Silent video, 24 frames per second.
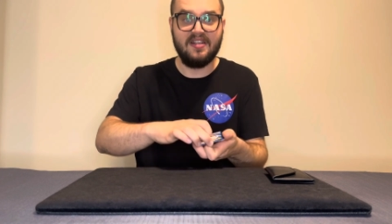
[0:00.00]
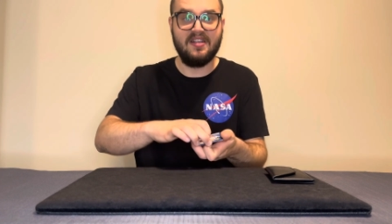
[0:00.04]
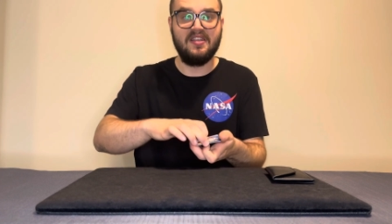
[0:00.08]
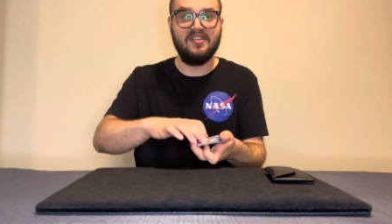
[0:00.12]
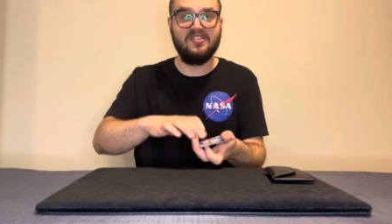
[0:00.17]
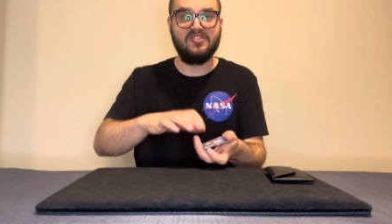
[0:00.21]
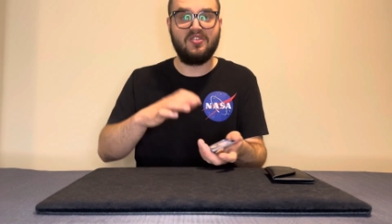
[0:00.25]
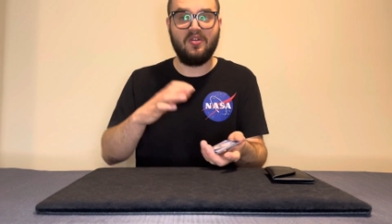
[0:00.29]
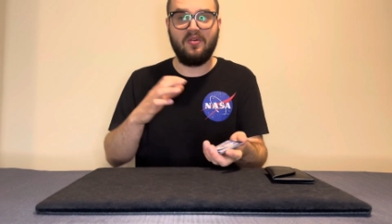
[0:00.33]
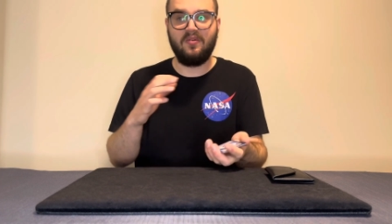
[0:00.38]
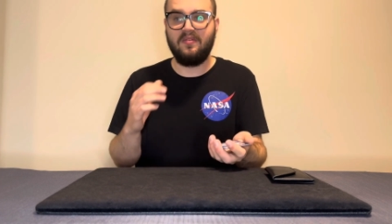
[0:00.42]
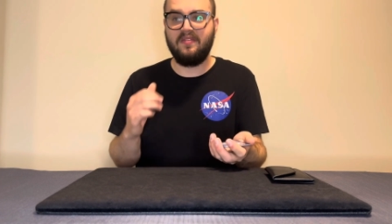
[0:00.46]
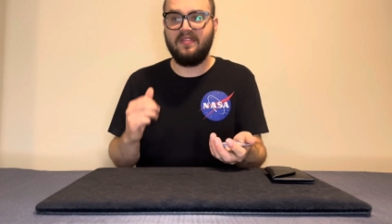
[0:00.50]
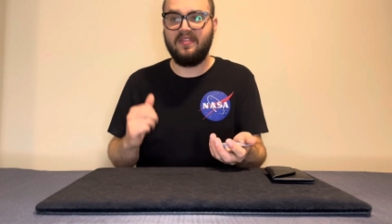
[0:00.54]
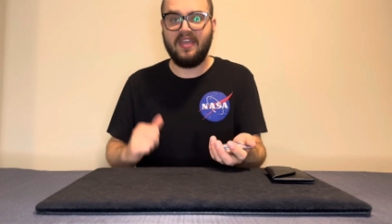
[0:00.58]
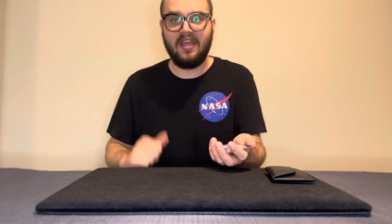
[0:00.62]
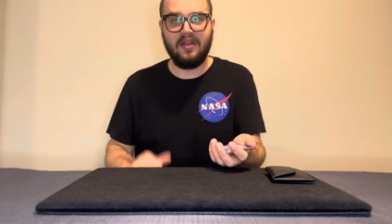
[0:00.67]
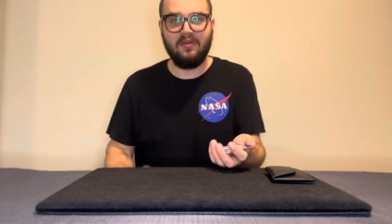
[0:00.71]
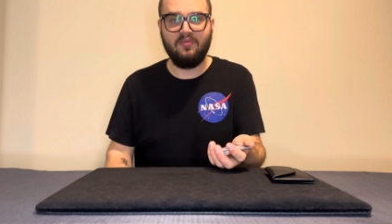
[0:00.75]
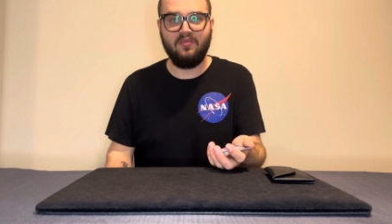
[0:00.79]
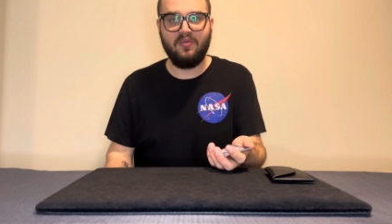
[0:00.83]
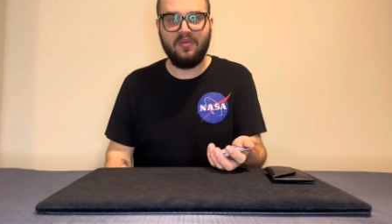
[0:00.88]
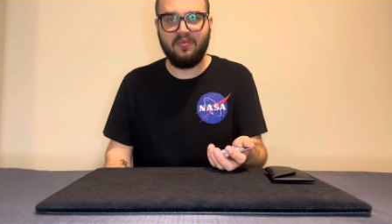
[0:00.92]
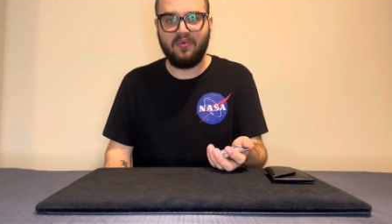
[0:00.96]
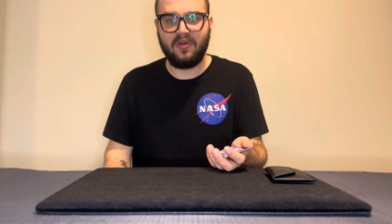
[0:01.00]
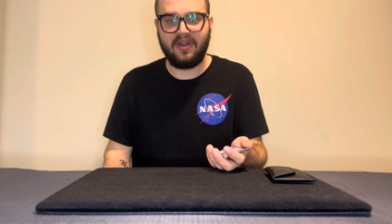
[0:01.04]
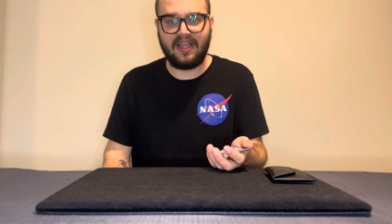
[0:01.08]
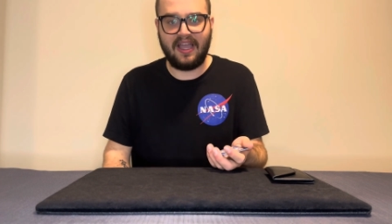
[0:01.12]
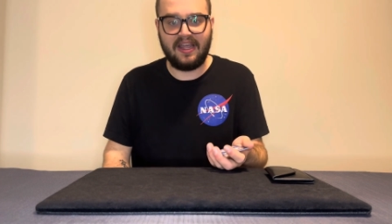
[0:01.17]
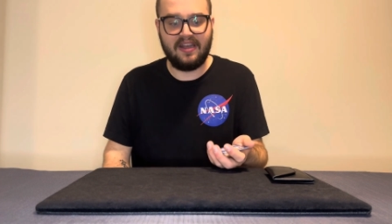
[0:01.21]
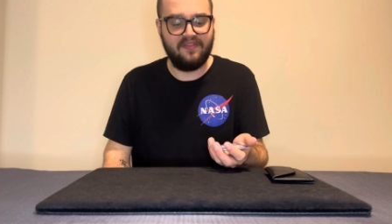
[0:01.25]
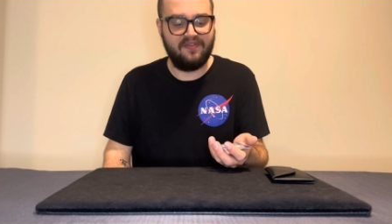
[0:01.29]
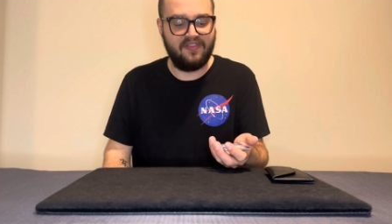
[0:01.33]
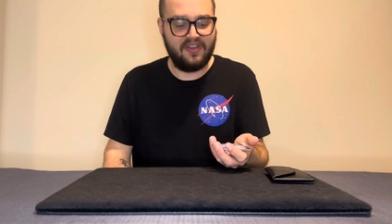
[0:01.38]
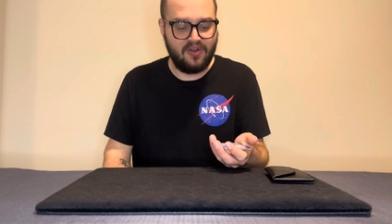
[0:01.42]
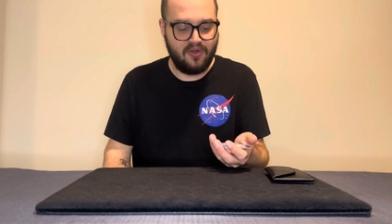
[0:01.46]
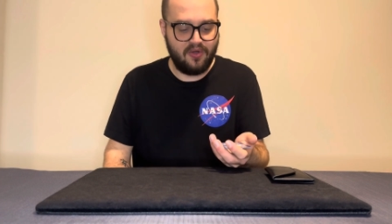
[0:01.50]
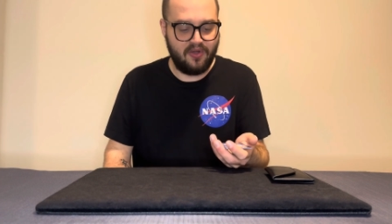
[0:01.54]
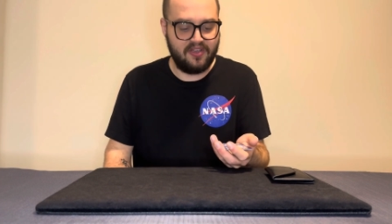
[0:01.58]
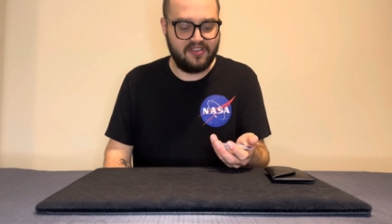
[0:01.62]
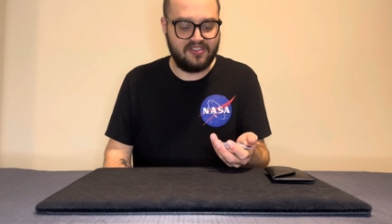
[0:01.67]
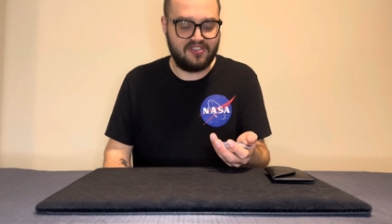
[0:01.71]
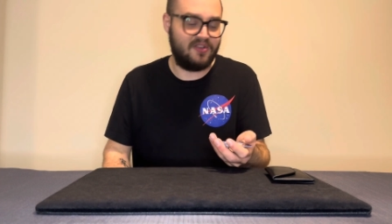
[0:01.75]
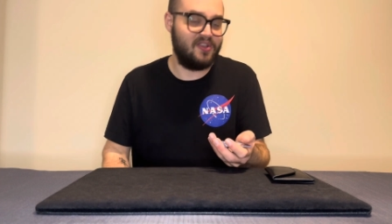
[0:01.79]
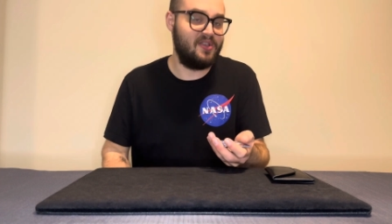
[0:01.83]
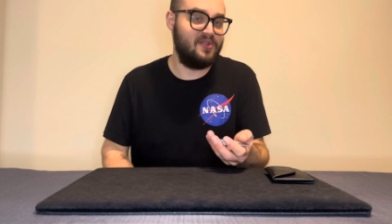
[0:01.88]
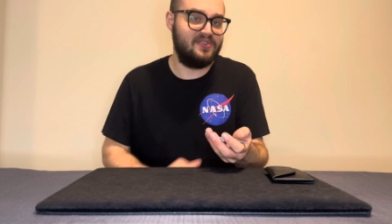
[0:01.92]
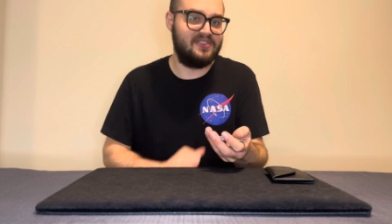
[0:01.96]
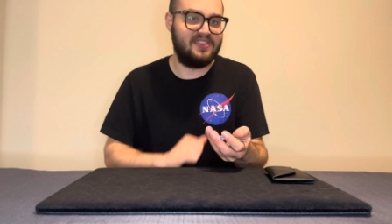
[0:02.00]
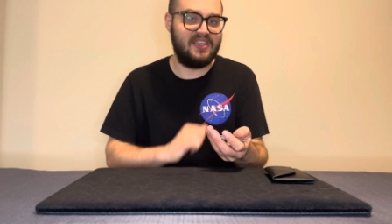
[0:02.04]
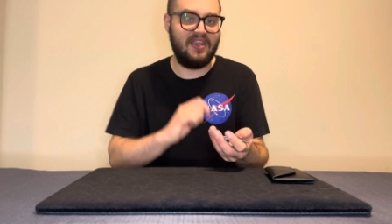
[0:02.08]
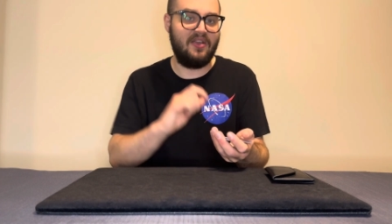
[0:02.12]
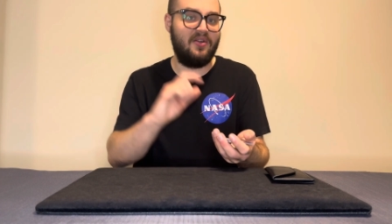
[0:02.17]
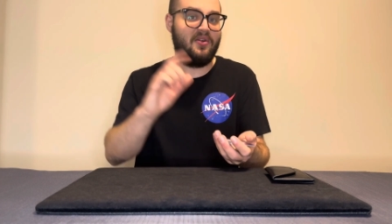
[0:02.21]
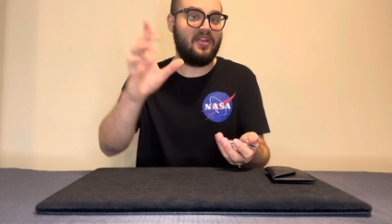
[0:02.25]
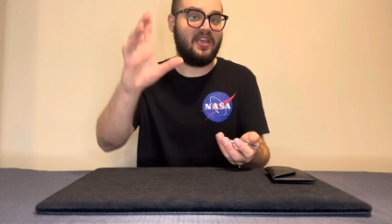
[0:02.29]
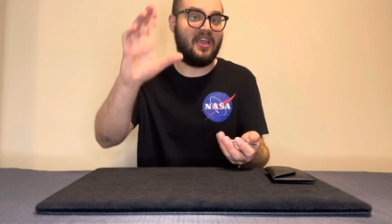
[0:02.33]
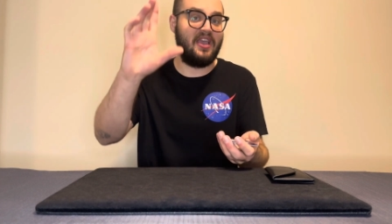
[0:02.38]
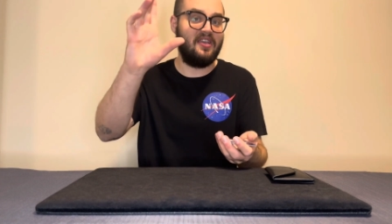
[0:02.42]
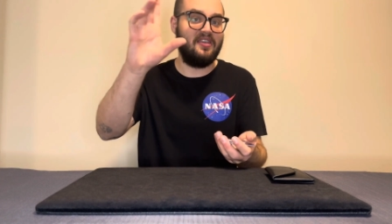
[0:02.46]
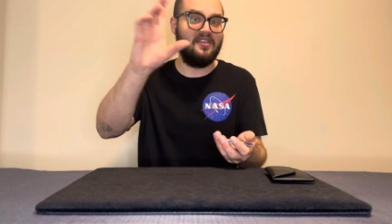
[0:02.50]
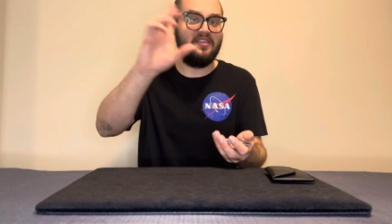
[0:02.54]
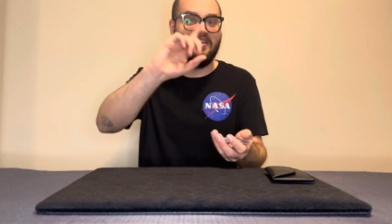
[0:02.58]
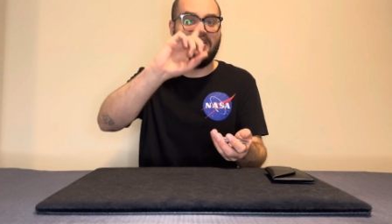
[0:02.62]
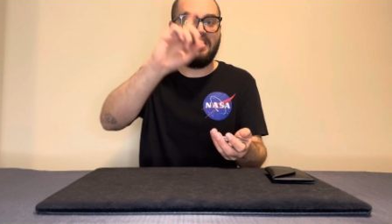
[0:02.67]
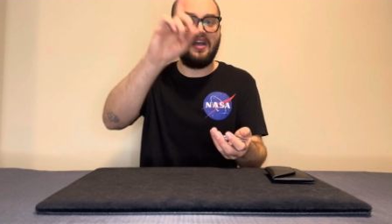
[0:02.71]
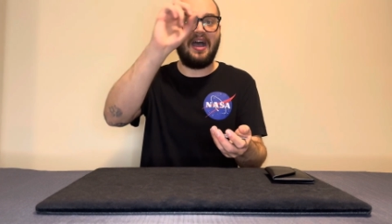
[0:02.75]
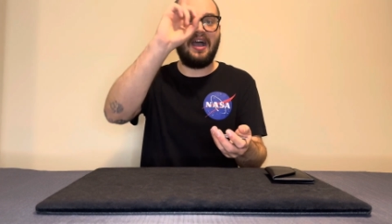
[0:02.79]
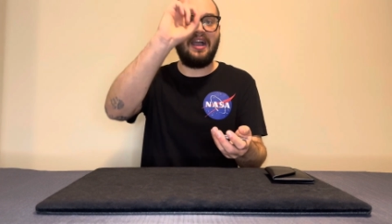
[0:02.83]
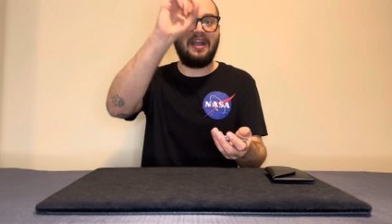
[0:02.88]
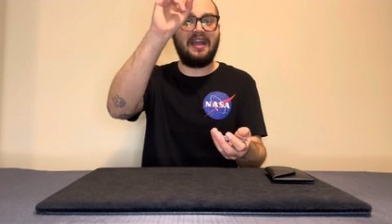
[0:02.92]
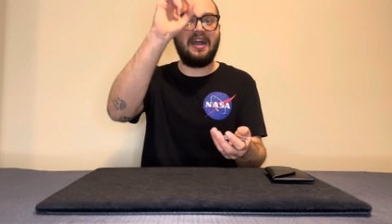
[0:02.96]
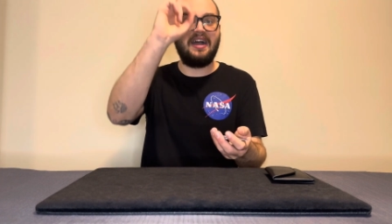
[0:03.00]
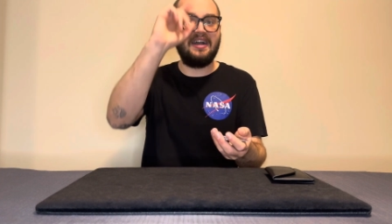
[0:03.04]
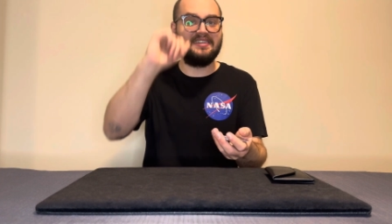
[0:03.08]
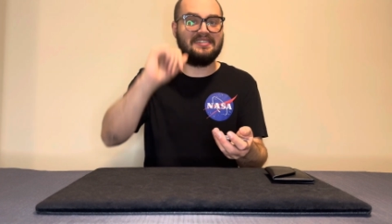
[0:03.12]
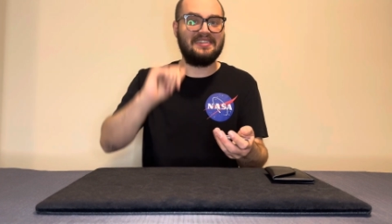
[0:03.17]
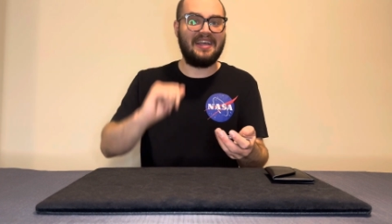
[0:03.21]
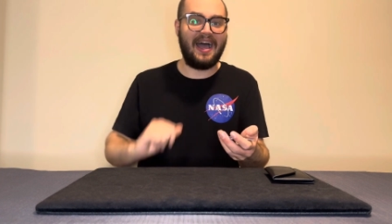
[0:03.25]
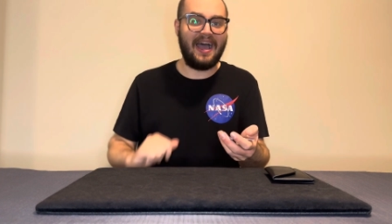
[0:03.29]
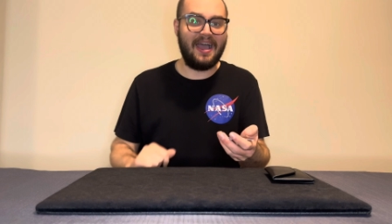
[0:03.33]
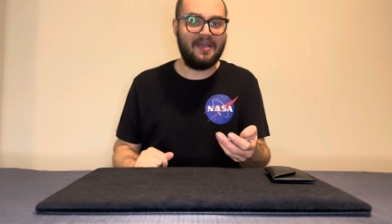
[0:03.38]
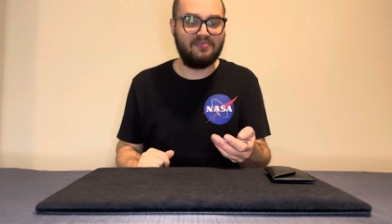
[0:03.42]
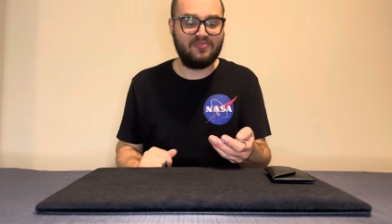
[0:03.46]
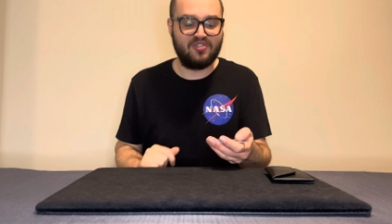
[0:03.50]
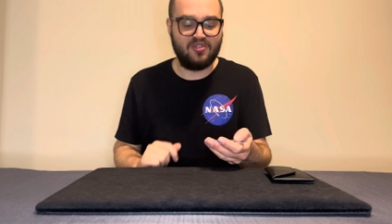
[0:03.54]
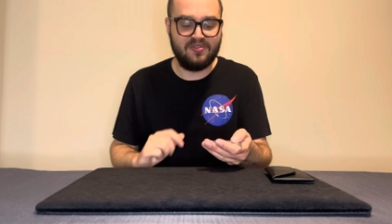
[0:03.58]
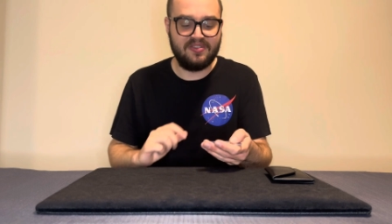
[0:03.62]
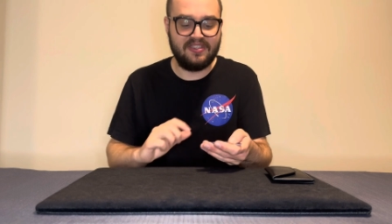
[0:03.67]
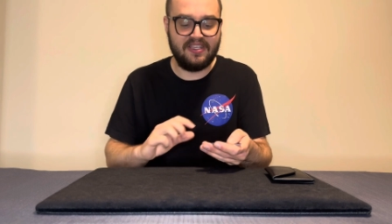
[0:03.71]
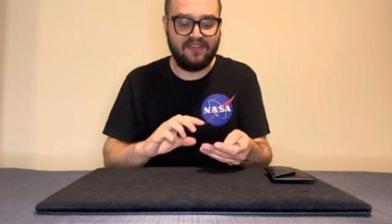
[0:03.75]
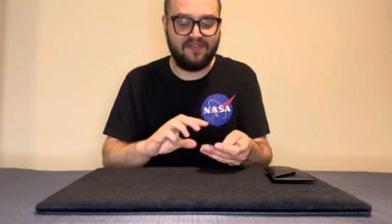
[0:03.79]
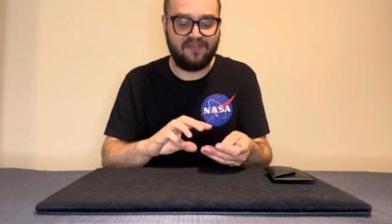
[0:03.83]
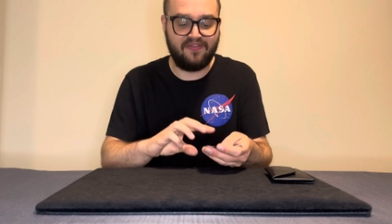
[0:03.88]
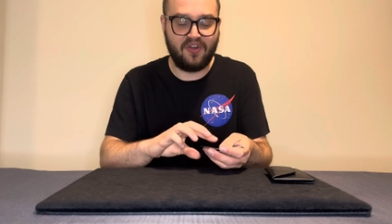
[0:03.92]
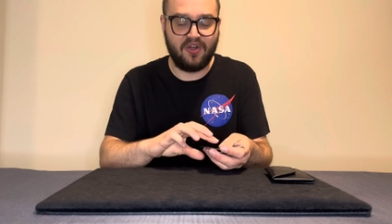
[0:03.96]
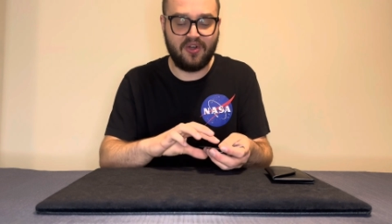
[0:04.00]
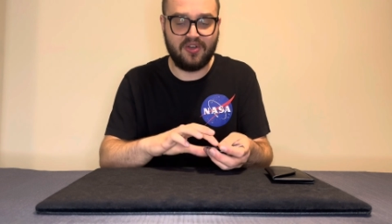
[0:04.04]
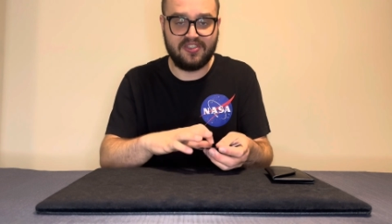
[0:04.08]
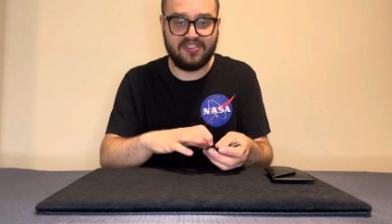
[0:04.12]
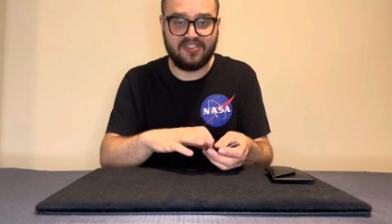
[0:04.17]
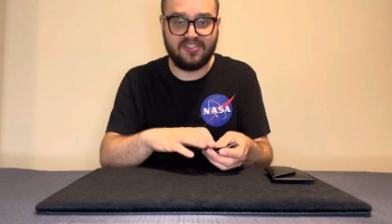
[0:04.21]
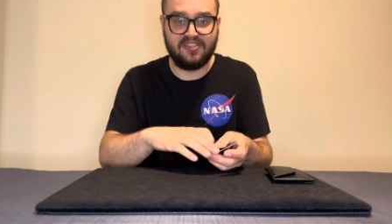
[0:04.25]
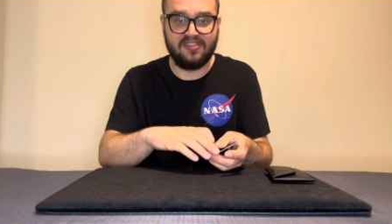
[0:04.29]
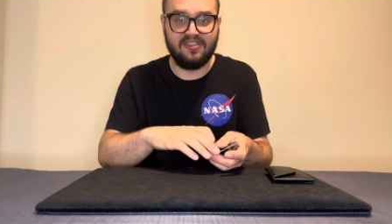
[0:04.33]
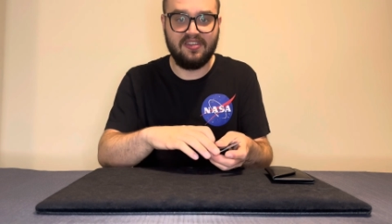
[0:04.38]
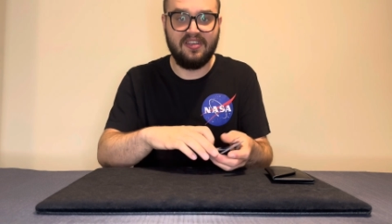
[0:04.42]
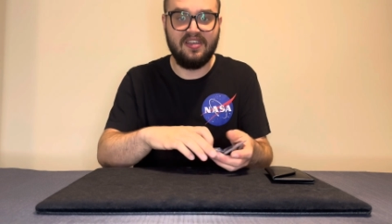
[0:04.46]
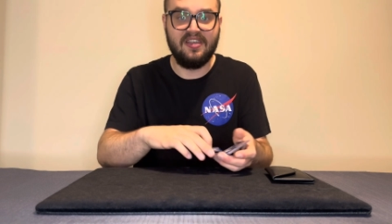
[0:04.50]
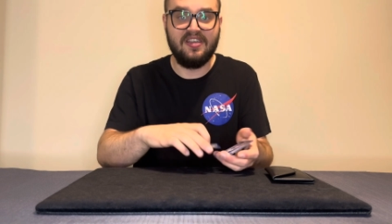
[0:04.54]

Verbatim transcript: So then we were kind of annoyed. So he would say, okay, guys, I'm choosing first.